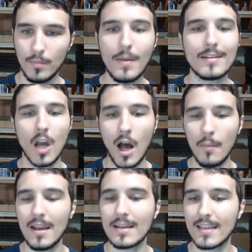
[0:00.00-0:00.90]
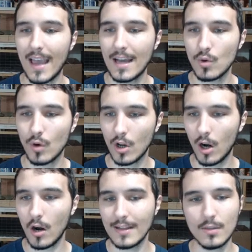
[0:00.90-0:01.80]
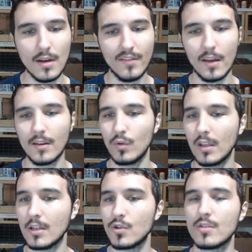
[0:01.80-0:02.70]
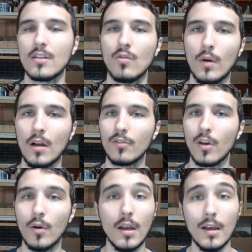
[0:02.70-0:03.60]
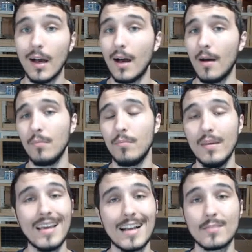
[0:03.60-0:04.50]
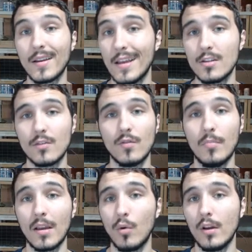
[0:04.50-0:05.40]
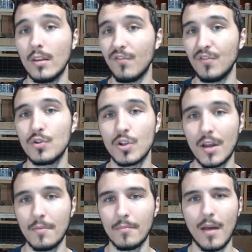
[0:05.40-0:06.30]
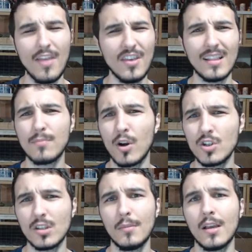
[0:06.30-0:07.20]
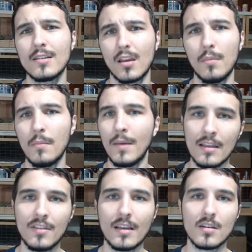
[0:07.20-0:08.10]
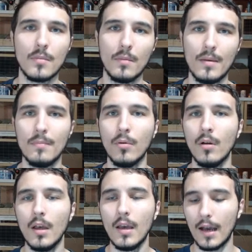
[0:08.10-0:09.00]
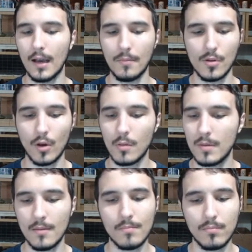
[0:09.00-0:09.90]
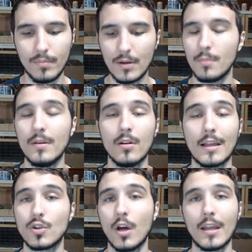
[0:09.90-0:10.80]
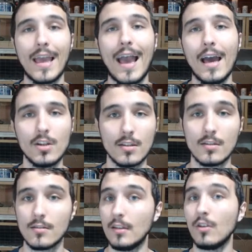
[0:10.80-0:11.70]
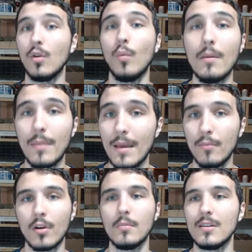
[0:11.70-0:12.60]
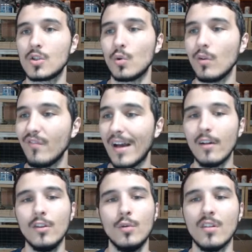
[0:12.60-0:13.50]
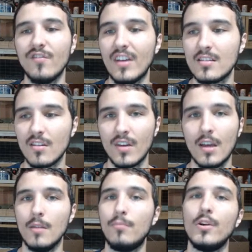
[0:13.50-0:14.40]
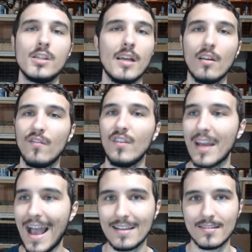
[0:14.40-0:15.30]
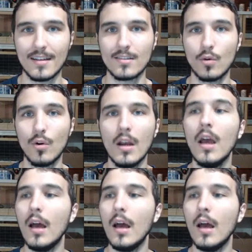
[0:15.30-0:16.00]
As common as cash or card. That's what I found really interesting as well. So big expectations for Bitcoin in the future, and I think that's partially because it could be many things to many people. It could be peer-to-peer electronic cash, as seen in the white paper. It could be a store of value in the face of depreciating fiat assets, or